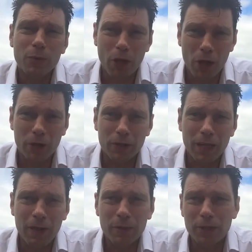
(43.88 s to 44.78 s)
learn.
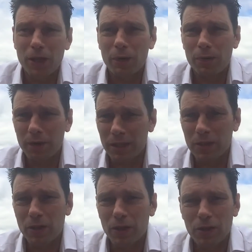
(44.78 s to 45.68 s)
I had to go
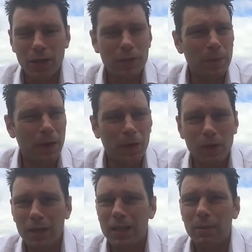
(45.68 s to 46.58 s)
research. I spent a
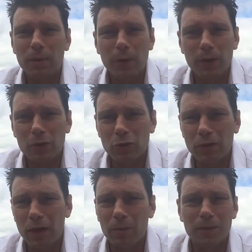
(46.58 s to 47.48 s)
lot of time in personal
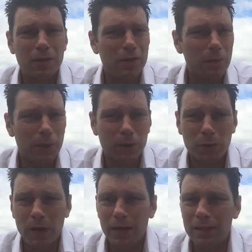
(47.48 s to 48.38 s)
development,
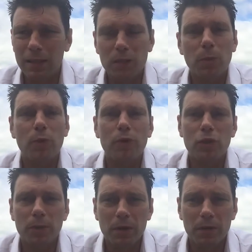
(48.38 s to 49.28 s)
spirituality, exploring
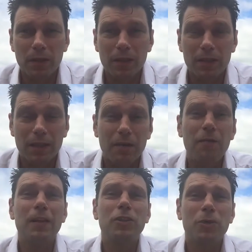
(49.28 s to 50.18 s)
so many different things.
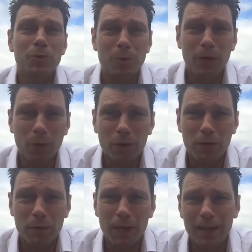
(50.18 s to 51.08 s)
Adventure was a big one
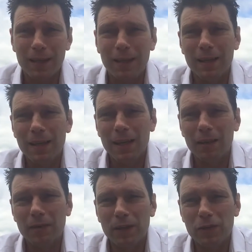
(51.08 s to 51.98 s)
for me. I think
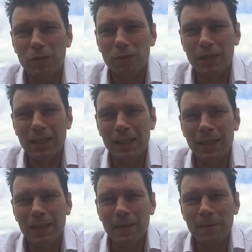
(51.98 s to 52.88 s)
adventure
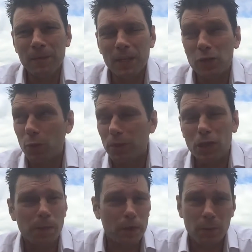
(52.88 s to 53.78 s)
really has taught me
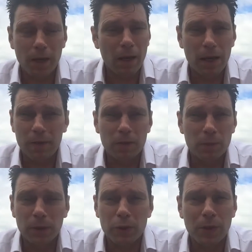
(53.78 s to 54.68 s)
so much about life and
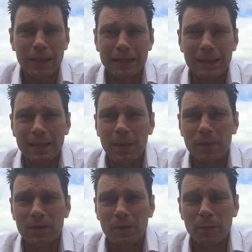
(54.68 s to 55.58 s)
spirituality and the
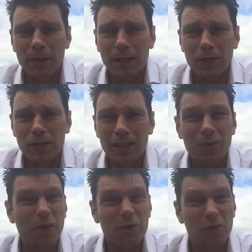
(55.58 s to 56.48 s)
depths of my nature.
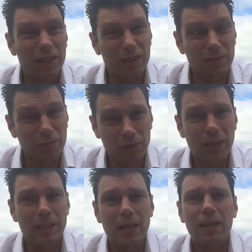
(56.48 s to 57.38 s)
That's why I
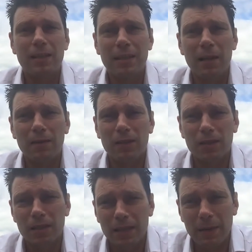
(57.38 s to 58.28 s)
really delved
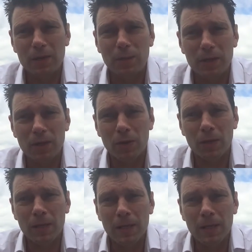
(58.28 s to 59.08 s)
into the depths of my soul.